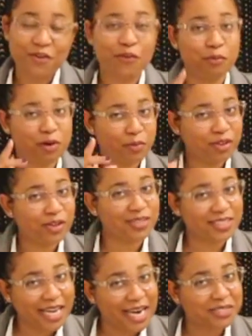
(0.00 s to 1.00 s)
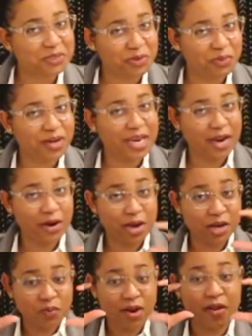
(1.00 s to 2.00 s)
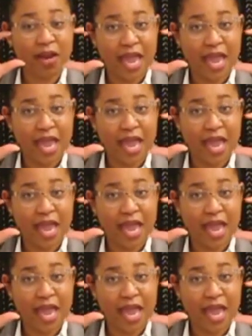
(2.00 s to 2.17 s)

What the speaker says: Remember those days when we were carrying around